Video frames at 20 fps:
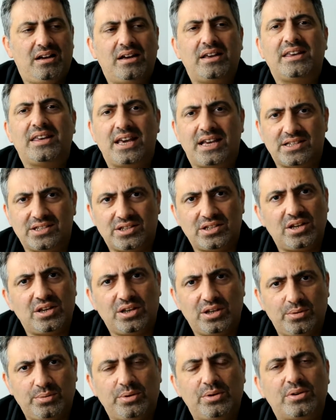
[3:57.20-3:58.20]
yes,
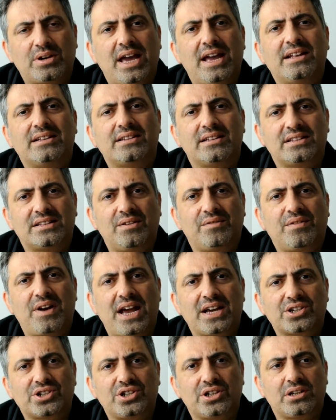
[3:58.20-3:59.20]
you will get
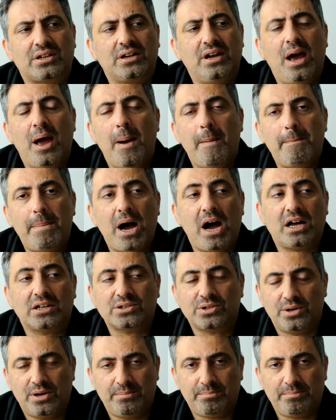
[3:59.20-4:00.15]
diffraction. But